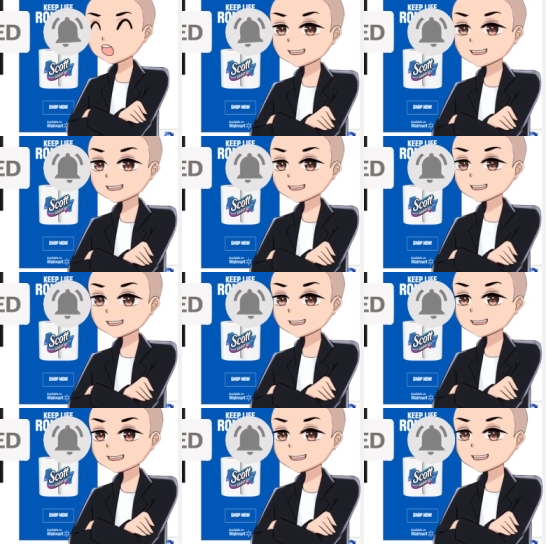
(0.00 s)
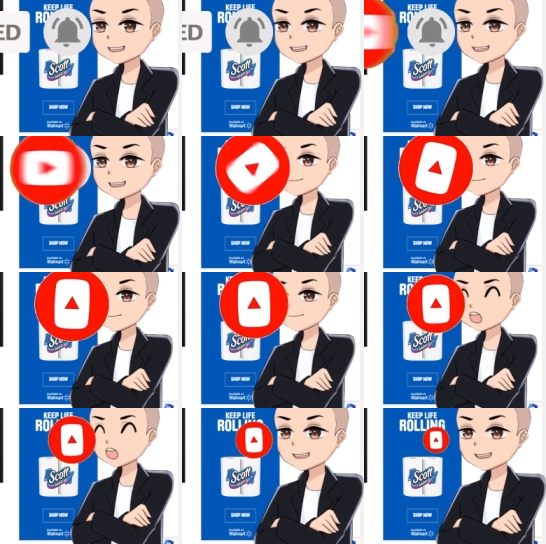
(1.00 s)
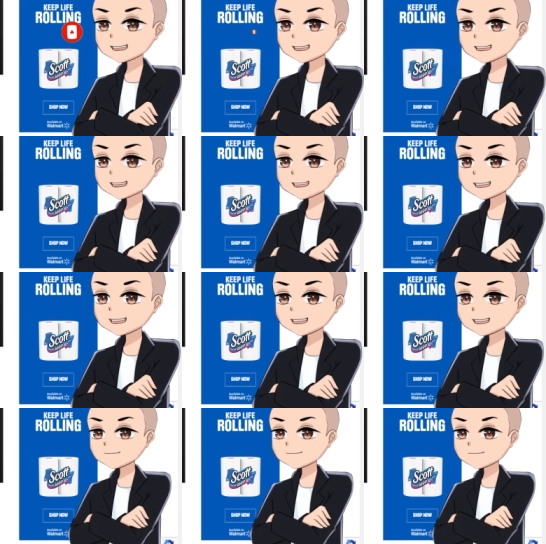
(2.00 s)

hit the notification bell, and I'll see you in the next video.